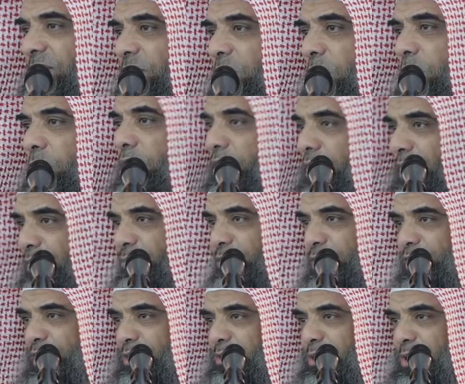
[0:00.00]
wherever
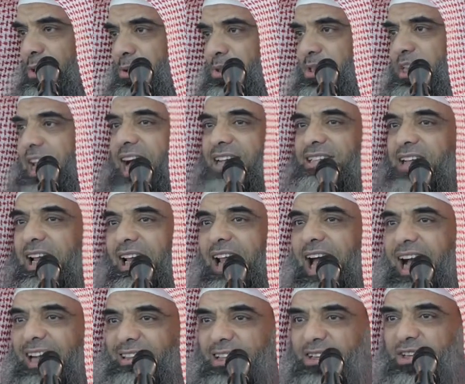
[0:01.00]
he goes. As
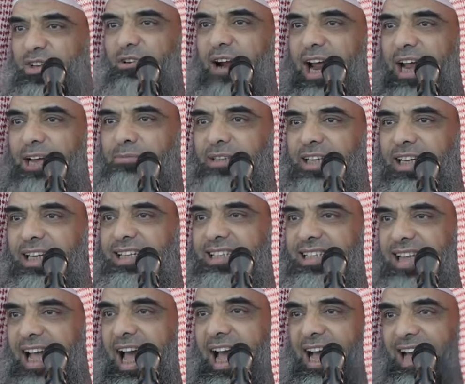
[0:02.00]
Allah described
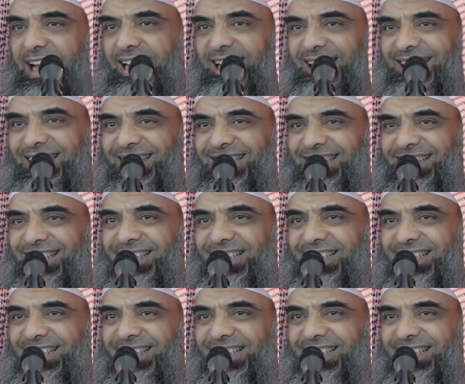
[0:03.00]
Isa,